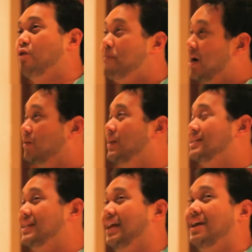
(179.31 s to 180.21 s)
compared to let's
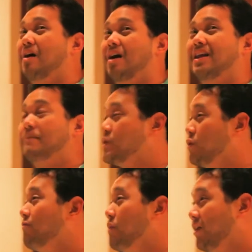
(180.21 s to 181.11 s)
say an episode
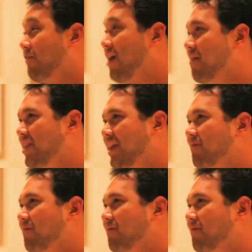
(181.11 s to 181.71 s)
of Modern Family.